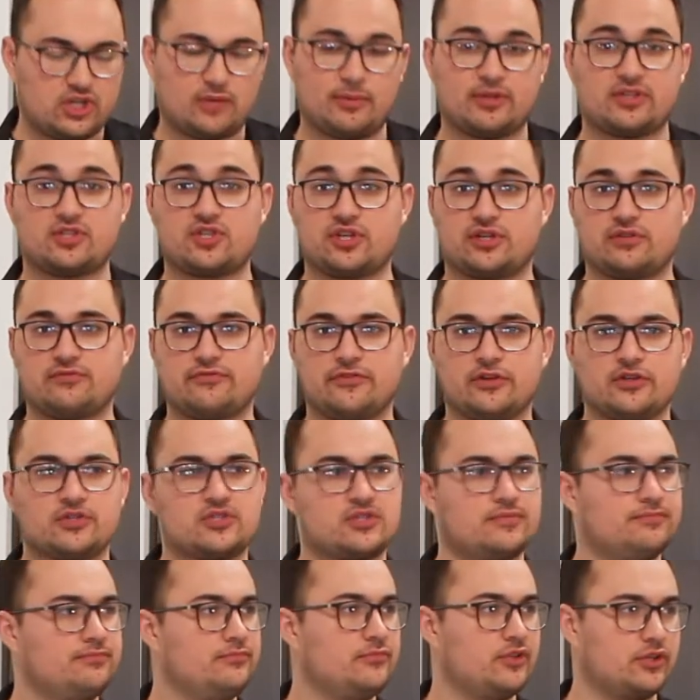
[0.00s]
talk about the chicken
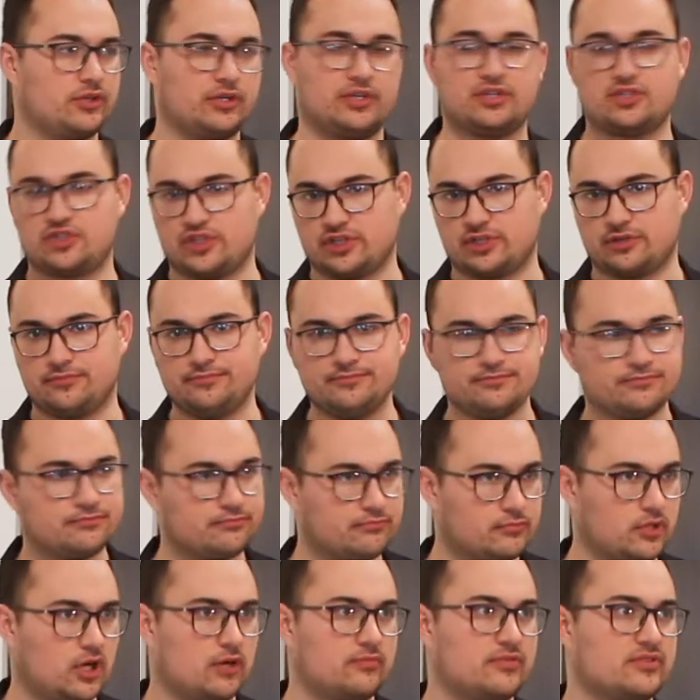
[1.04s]
first. You're gonna need chicken,
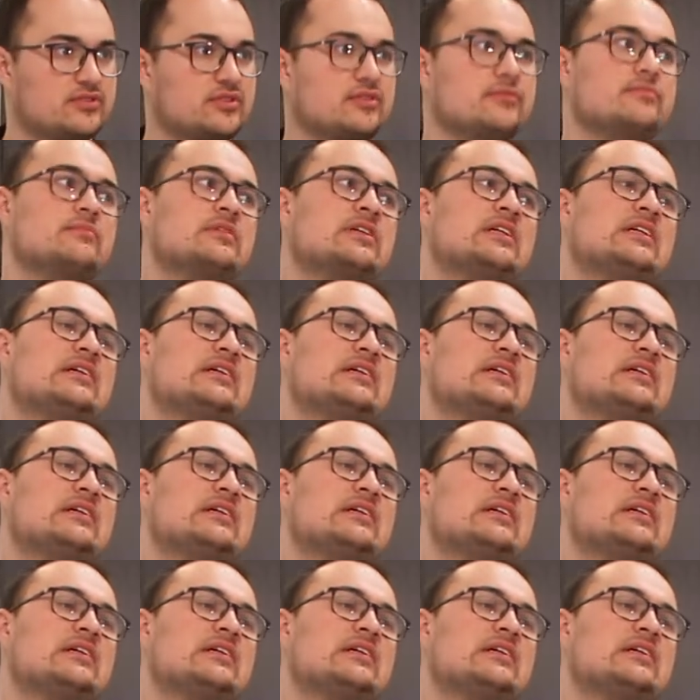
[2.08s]
obviously.